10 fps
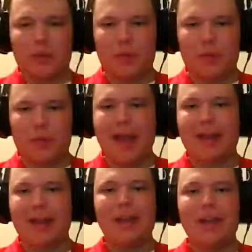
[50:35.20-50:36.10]
I agree with
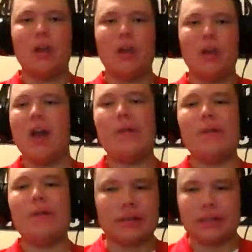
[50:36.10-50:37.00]
Matt. If
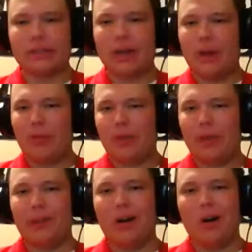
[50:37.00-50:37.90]
everyone stays
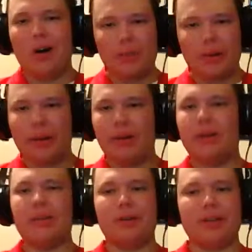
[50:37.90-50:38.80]
healthy and they all
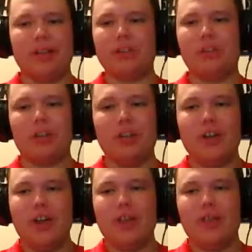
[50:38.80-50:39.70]
play to their
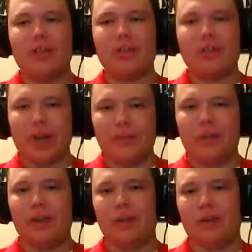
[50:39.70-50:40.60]
potential,
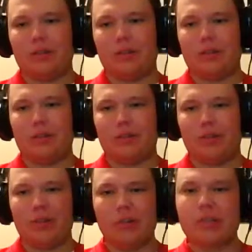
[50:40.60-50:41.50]
they're definitely a
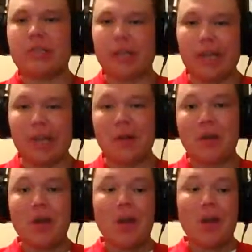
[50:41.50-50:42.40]
good
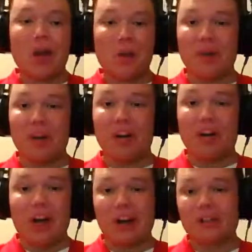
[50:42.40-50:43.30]
team.
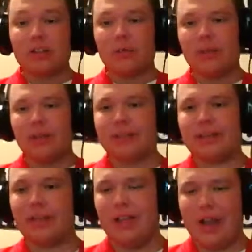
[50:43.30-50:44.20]
But
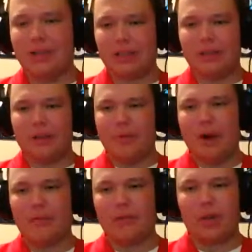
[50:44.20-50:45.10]
honestly, realistically, I
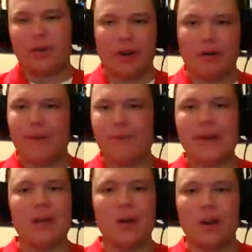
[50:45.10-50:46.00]
see them hovering right
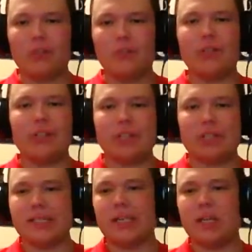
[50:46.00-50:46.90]
around 500
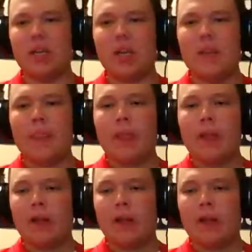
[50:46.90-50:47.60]
for the season.